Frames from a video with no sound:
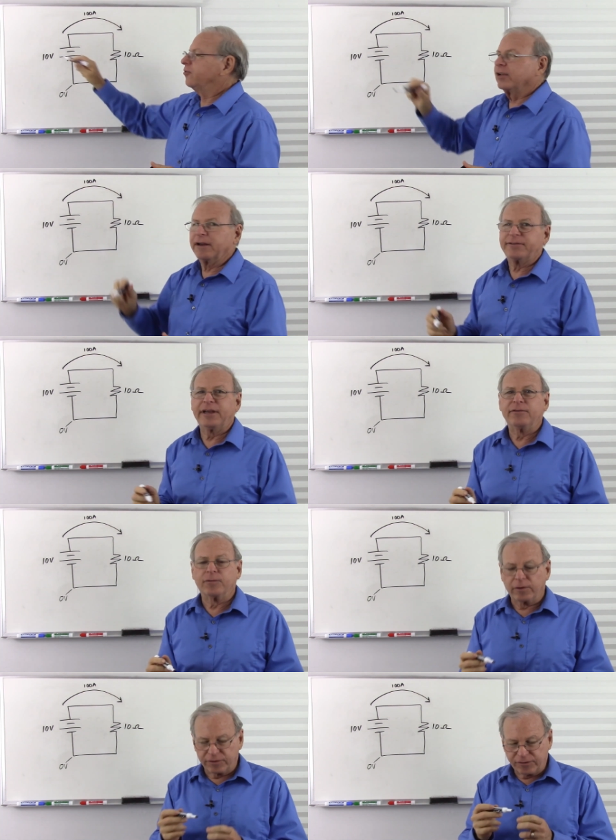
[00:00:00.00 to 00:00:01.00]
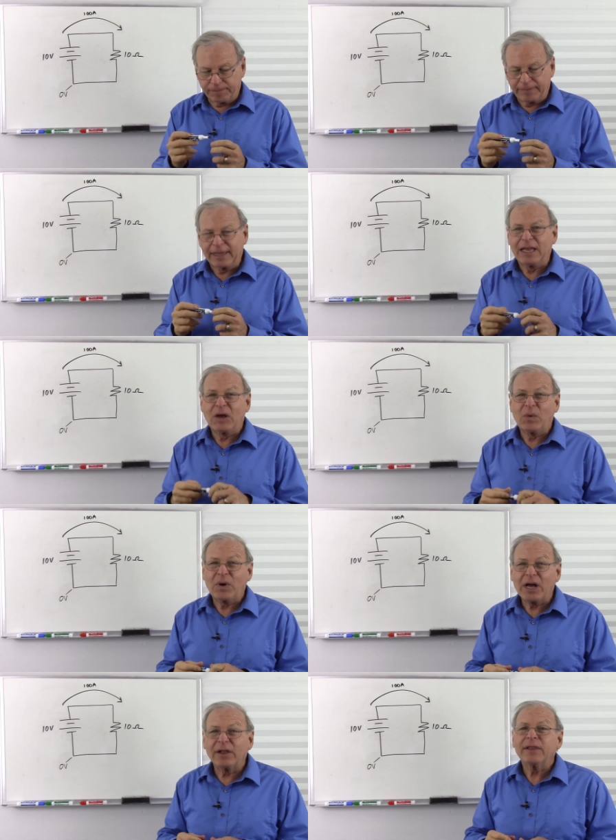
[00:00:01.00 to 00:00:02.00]
still have 10 volts.
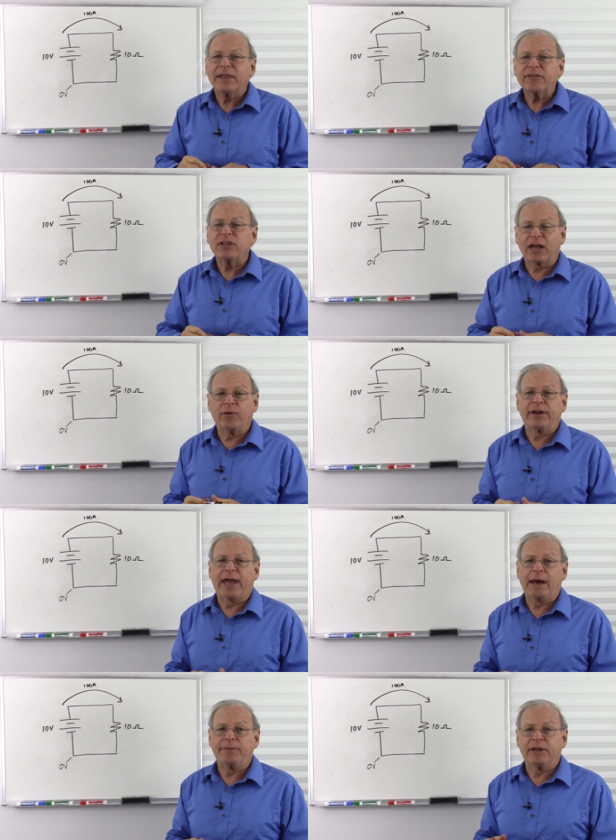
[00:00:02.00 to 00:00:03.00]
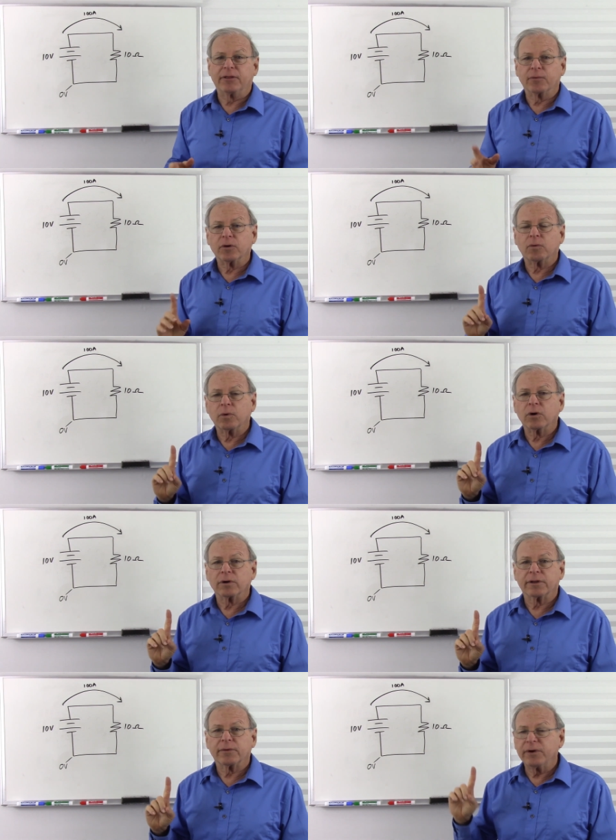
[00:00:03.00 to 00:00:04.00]
Well, that's not going to happen in the real
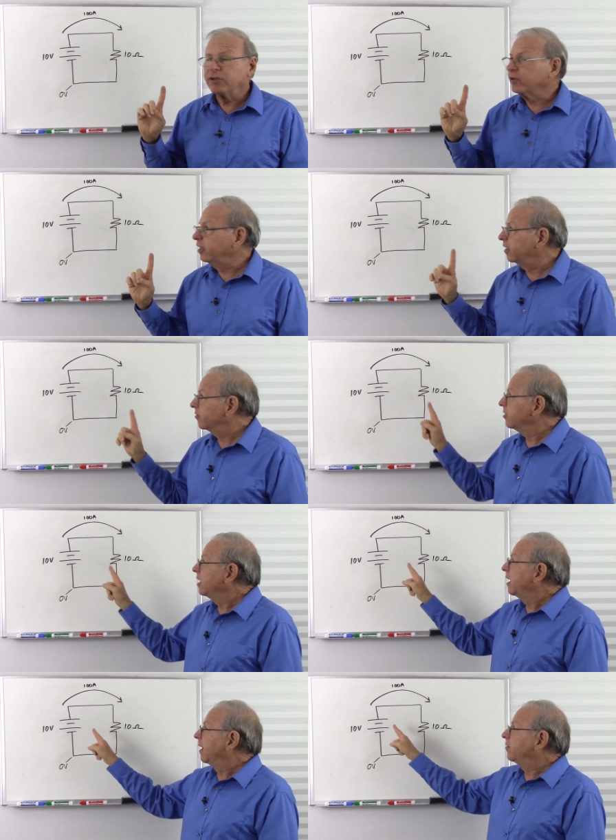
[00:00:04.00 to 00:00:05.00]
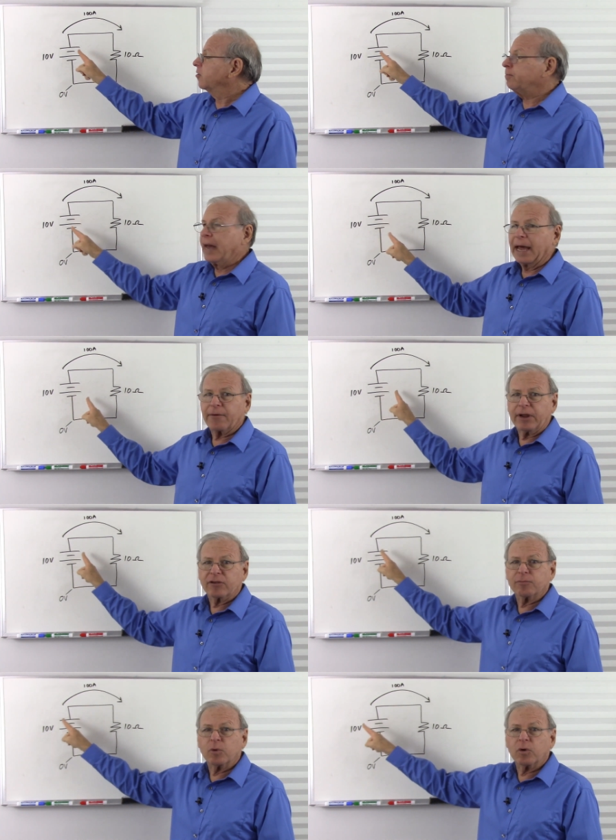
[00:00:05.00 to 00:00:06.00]
world, and the reason is that this battery
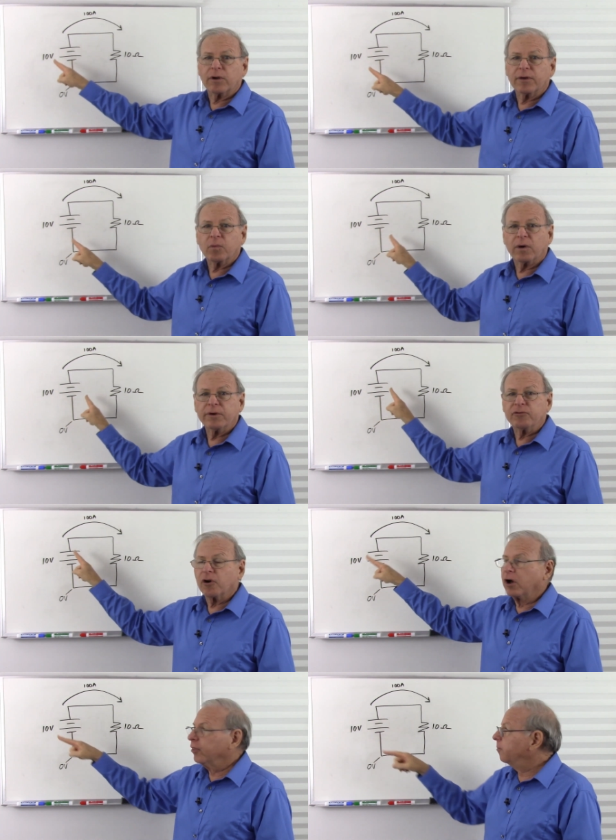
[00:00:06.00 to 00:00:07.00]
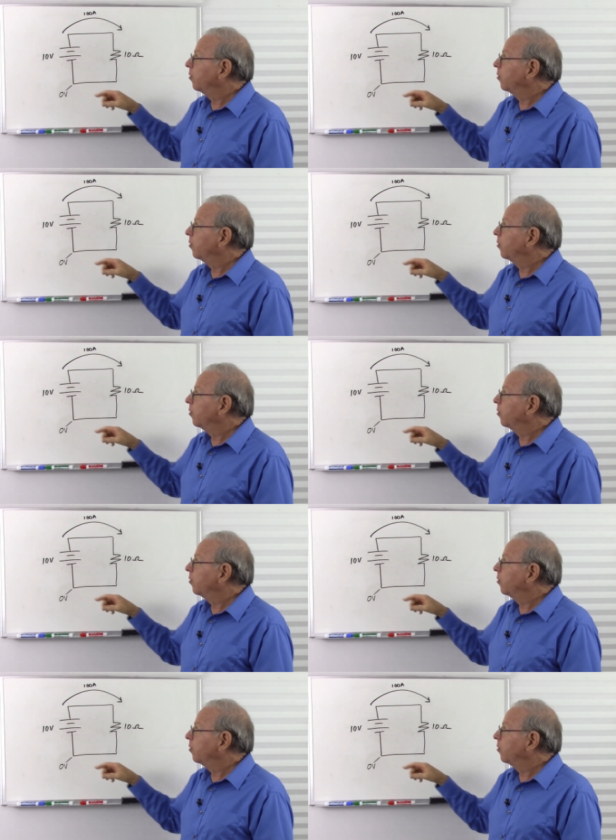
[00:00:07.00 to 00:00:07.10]
is more than what we draw on the